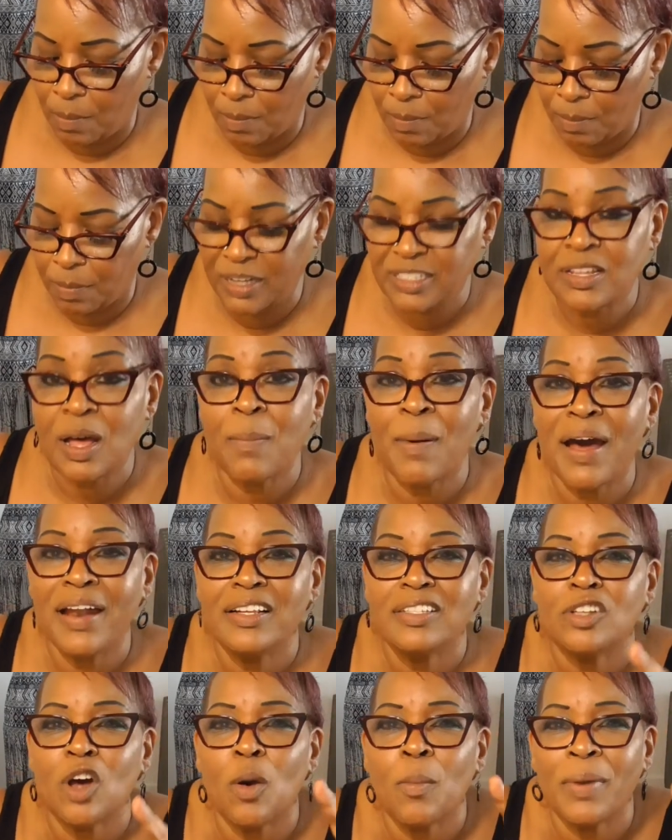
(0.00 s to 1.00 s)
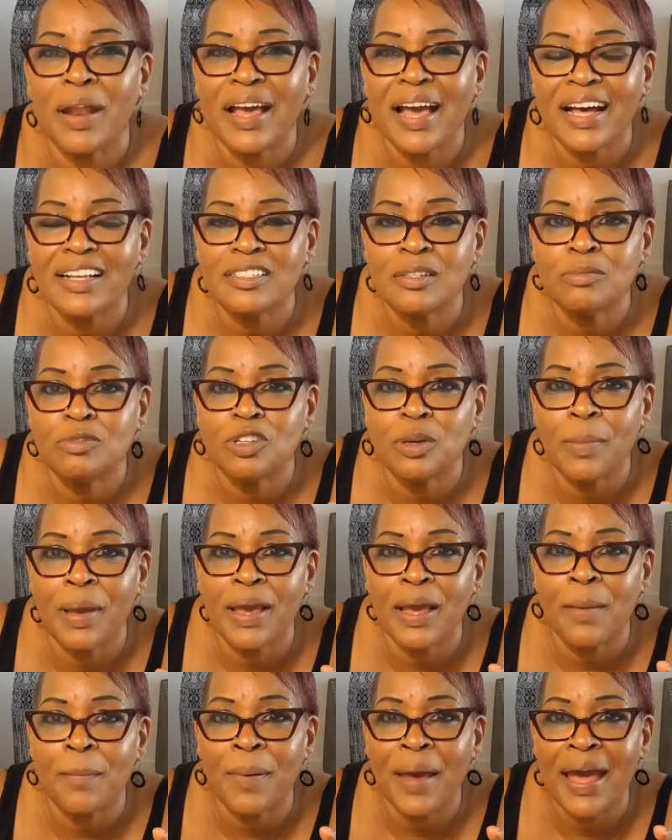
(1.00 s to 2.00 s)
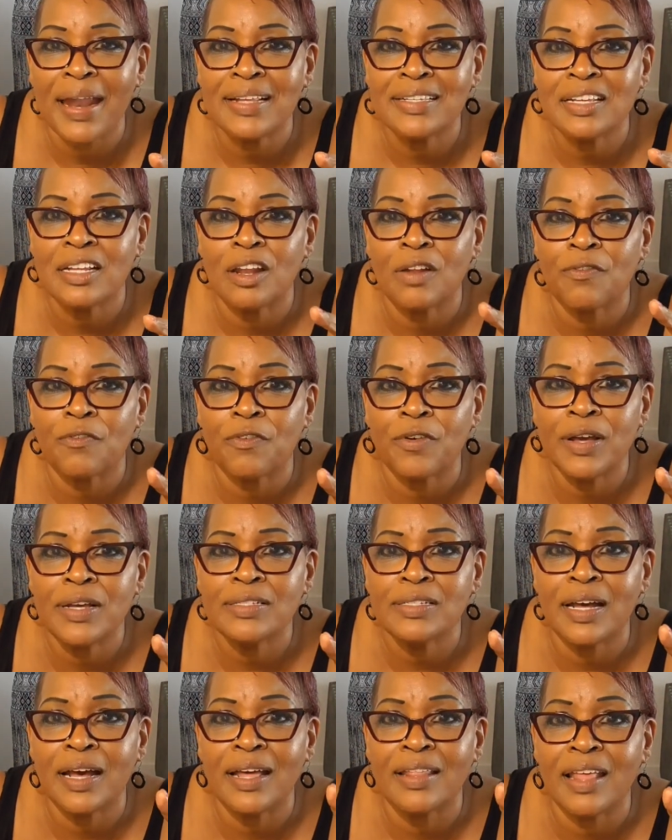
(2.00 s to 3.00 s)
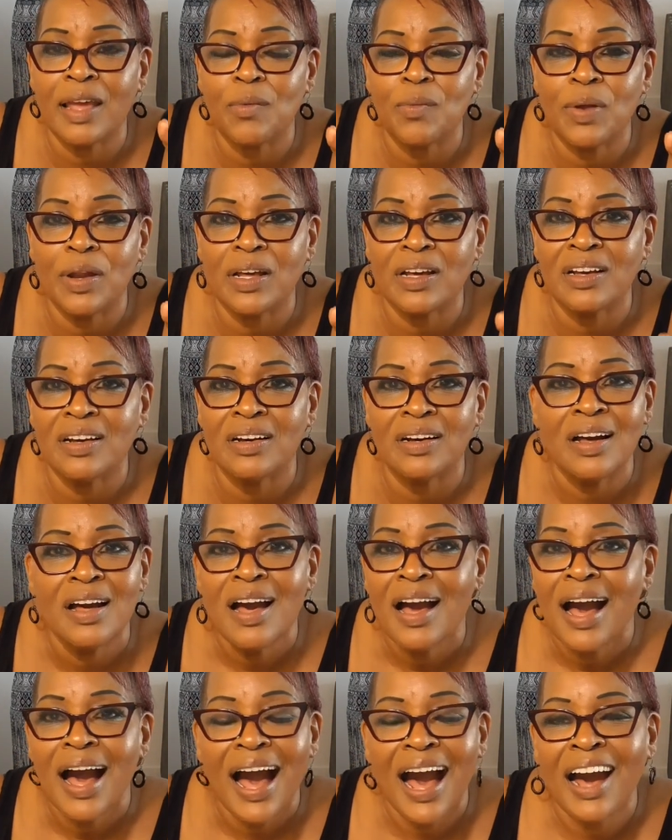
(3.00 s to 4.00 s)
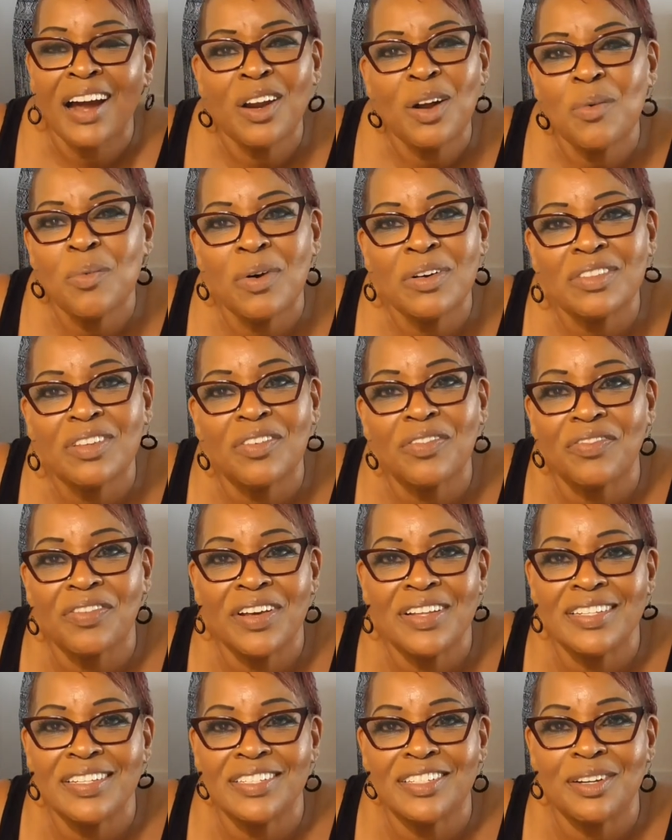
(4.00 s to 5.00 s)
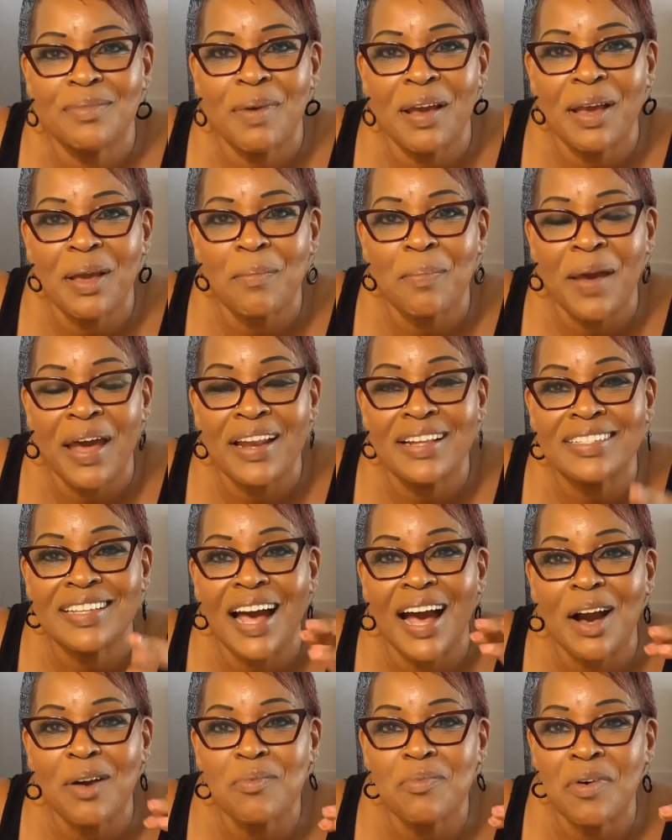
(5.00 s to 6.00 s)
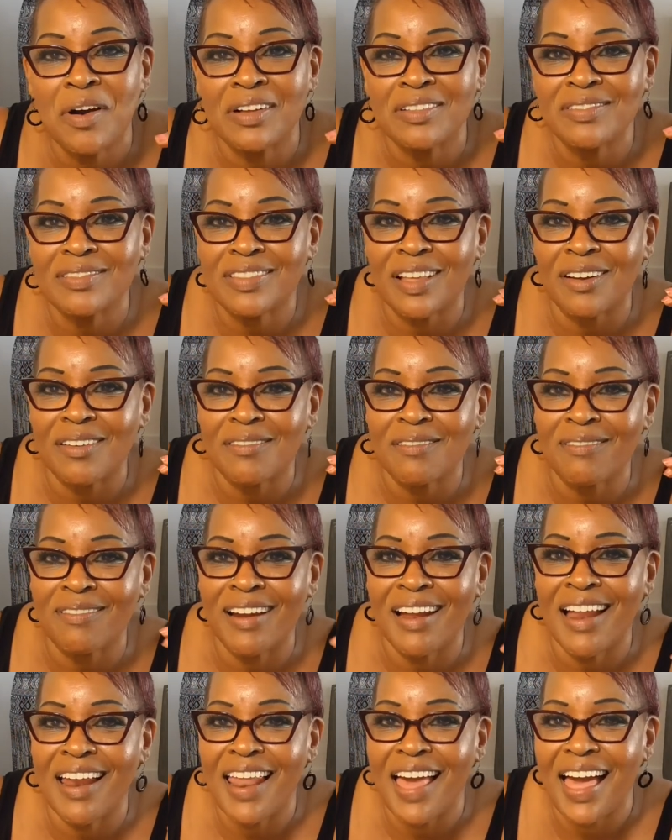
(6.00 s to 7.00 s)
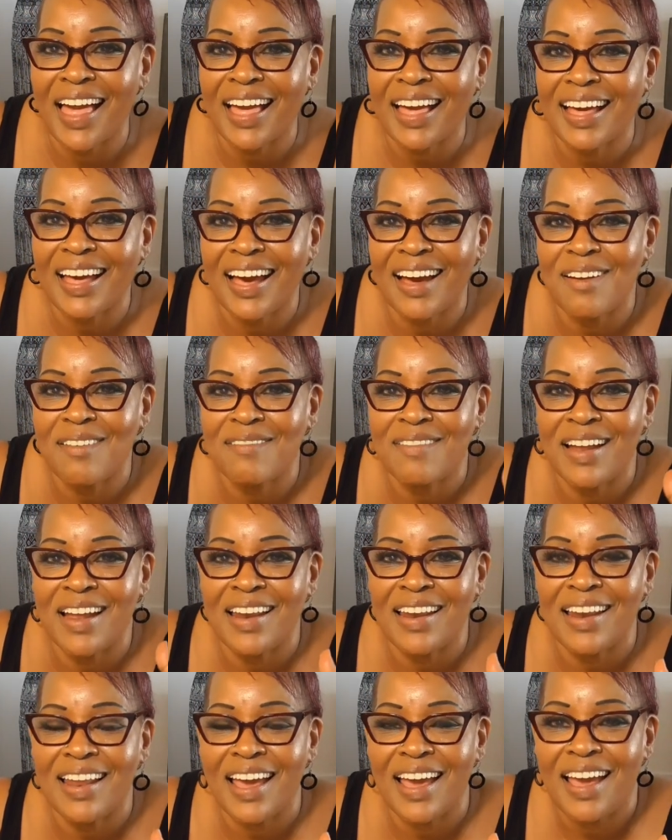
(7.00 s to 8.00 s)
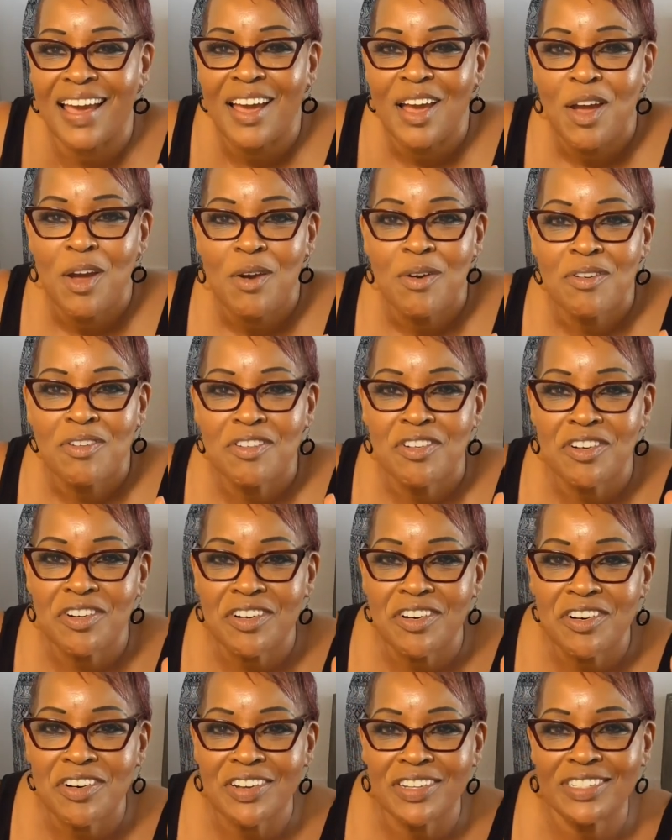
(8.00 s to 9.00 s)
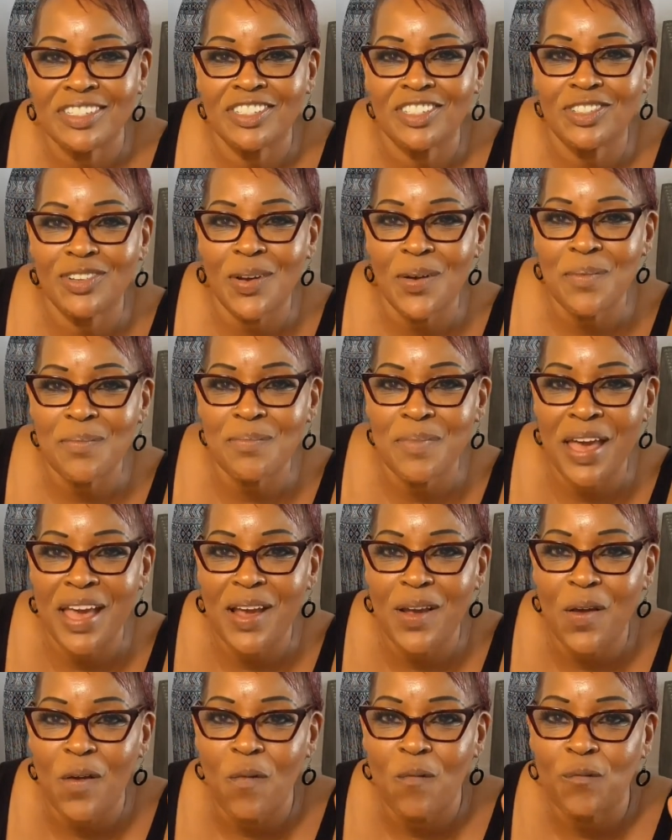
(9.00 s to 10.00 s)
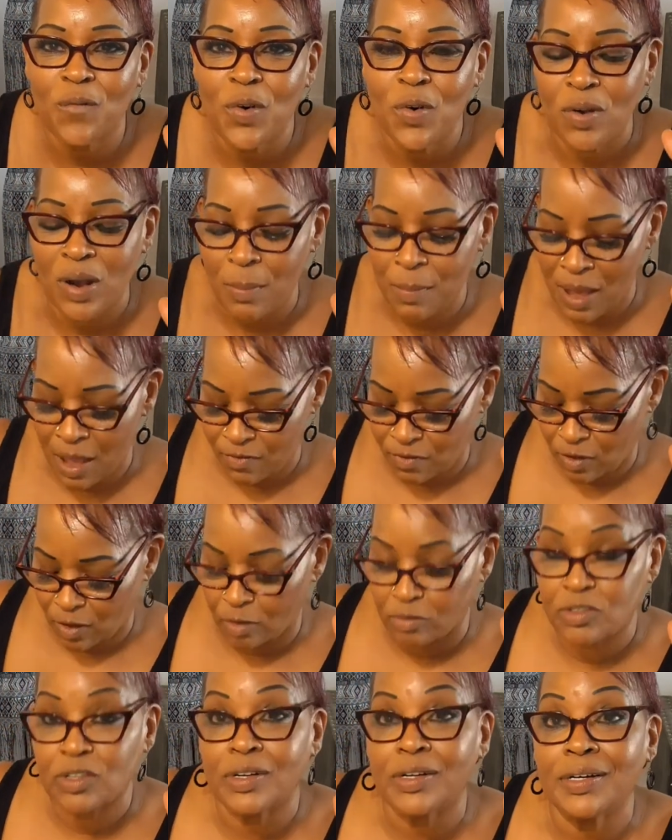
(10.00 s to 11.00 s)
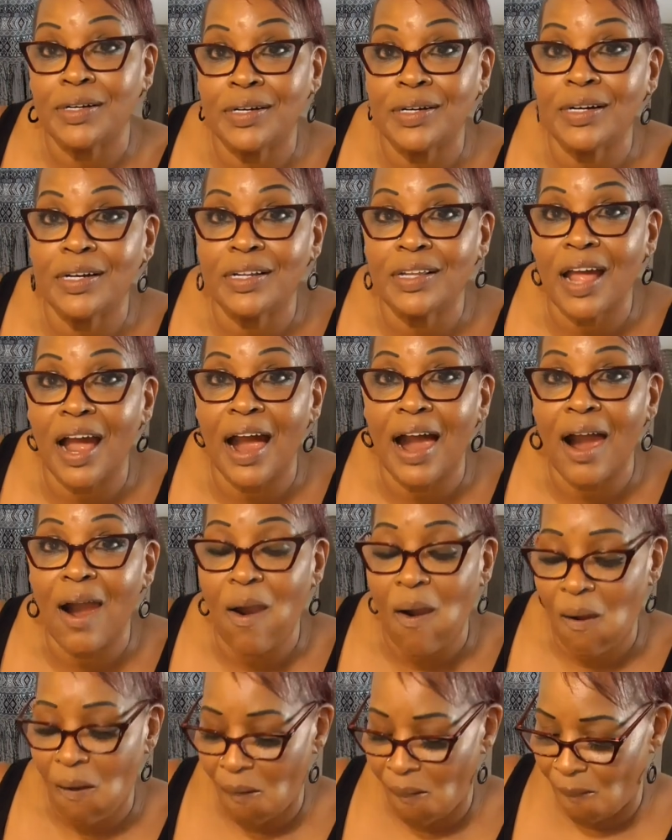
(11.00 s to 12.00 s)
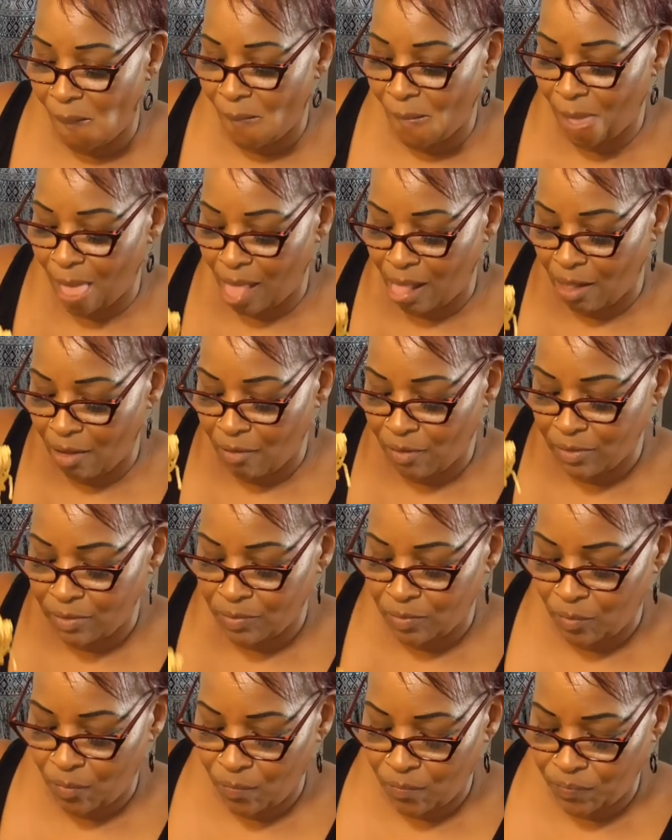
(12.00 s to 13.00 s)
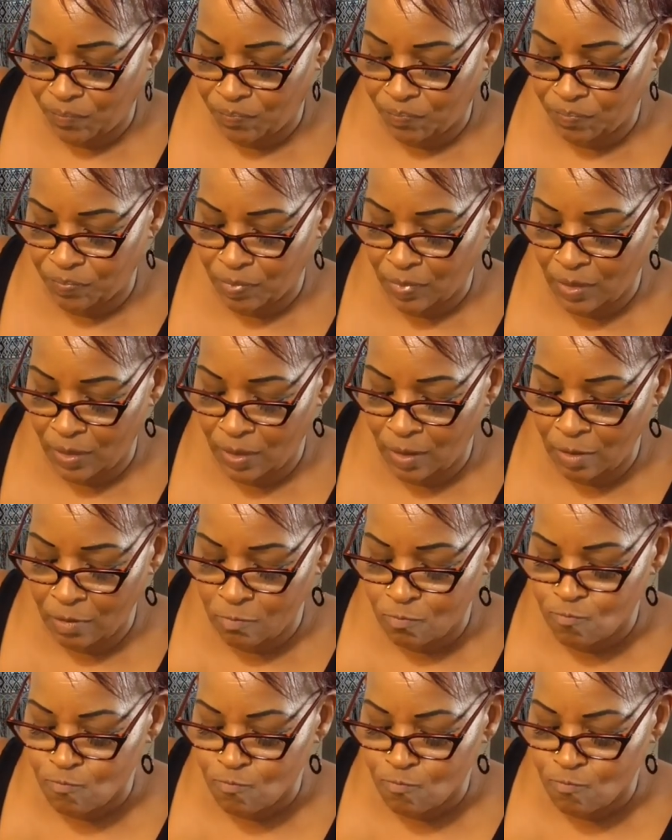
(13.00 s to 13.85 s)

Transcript: But somebody told me they got some Jamaican patties in the freezer and they really good. I don't want the freezer Jamaican patties. I want the really, really good Jamaican food. I'm going to have to go to the hood, y'all. Mm-hmm.